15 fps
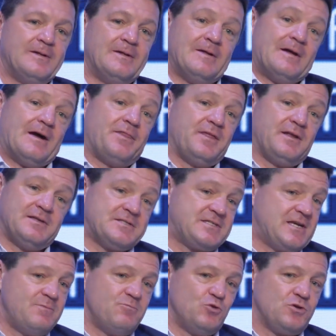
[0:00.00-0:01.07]
I think the
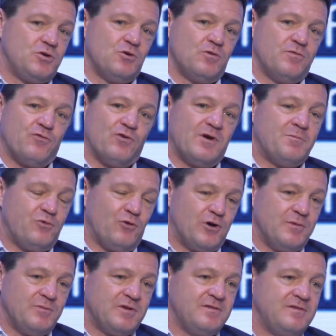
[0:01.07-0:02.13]
same would go for
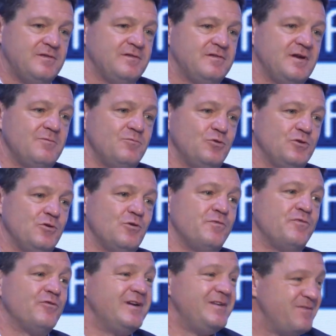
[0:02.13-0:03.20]
employment, the same would go
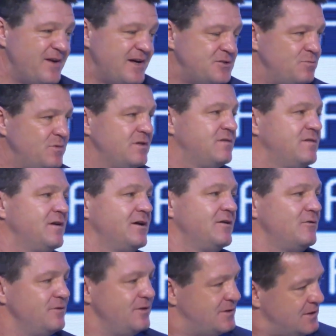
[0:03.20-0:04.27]
for investment, and
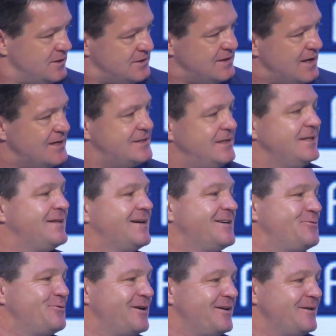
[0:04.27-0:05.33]
all these things nicely
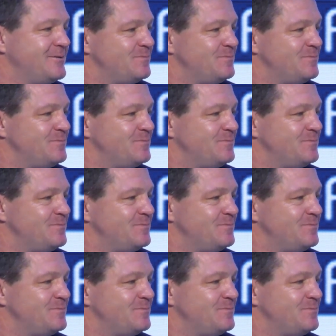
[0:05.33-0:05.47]
tied together.